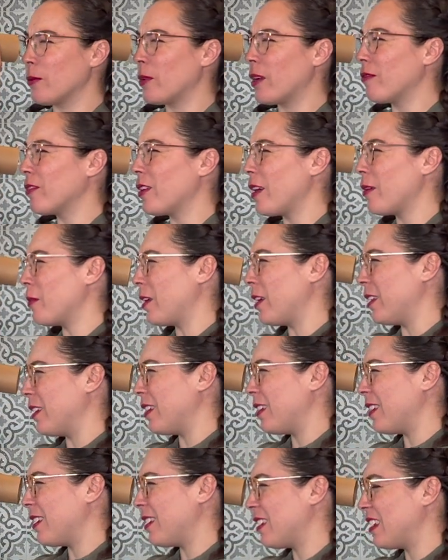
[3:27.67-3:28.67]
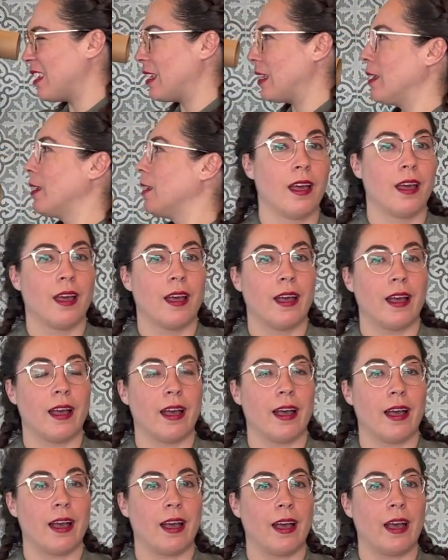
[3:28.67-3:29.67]
whatever I want.
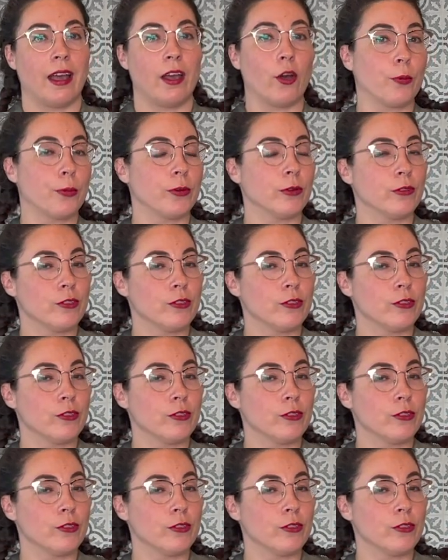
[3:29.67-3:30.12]
I hope you